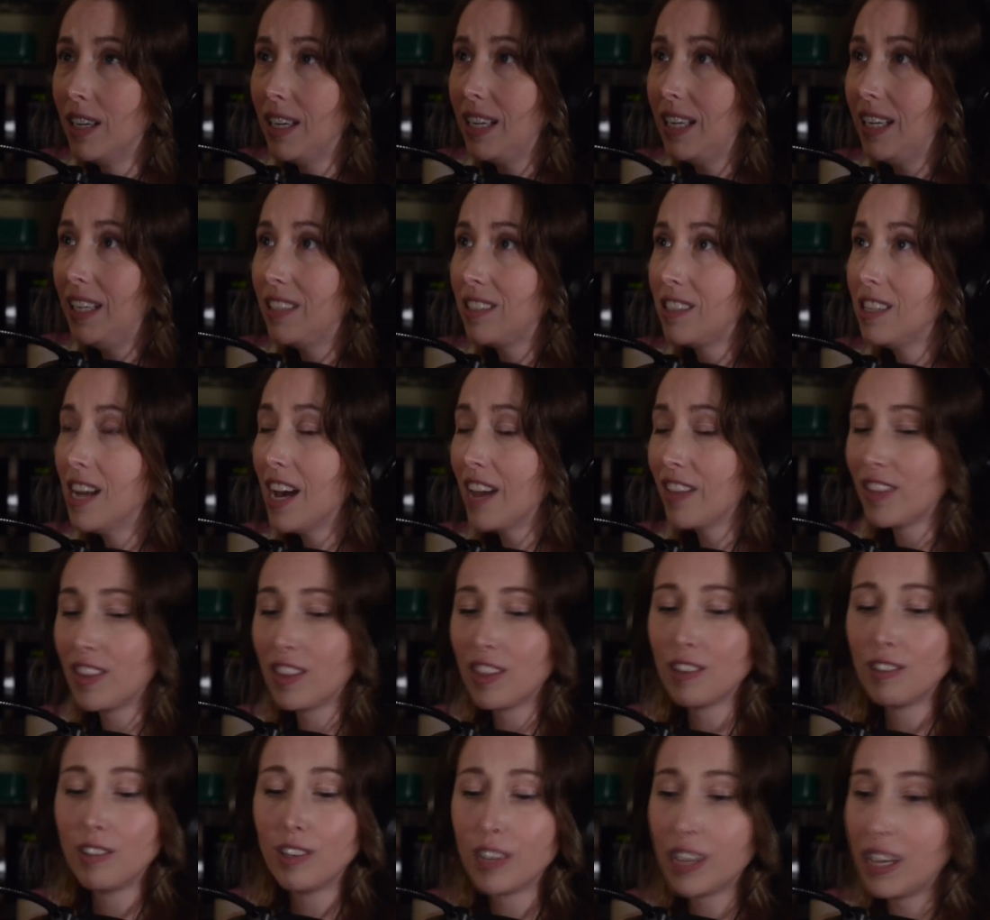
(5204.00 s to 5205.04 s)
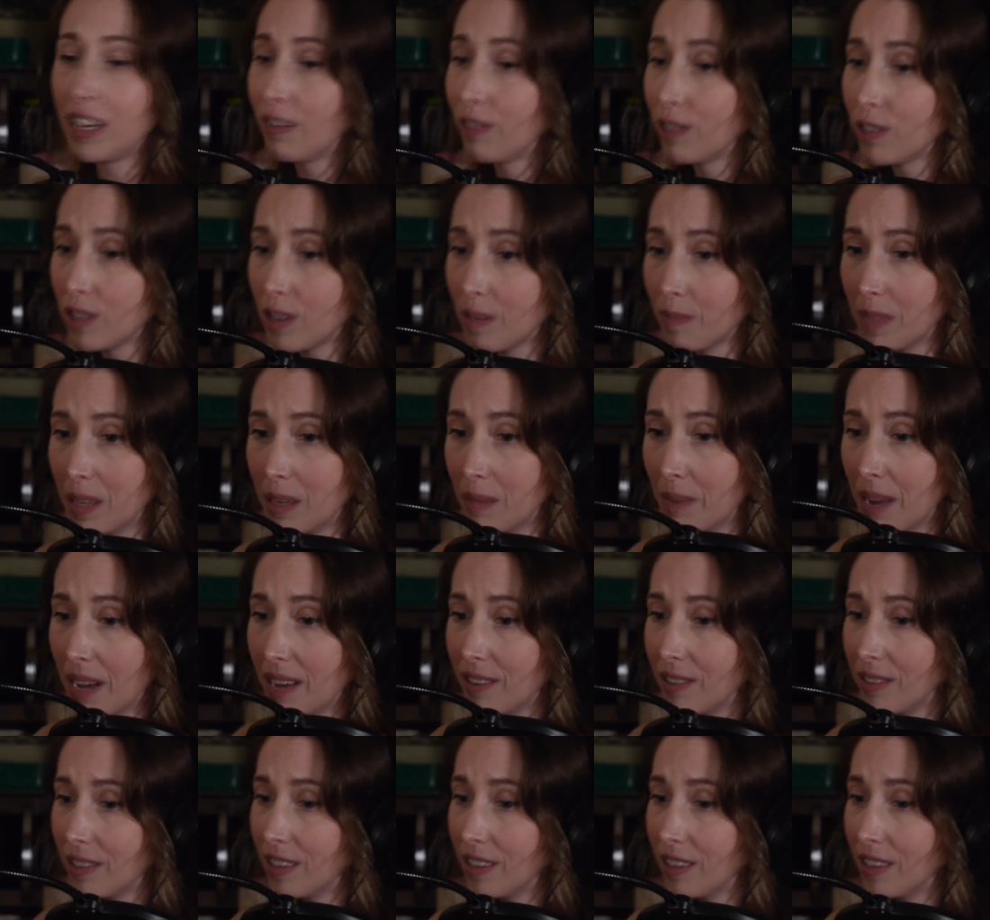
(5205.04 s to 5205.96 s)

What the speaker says: It's not that they're looking for something better.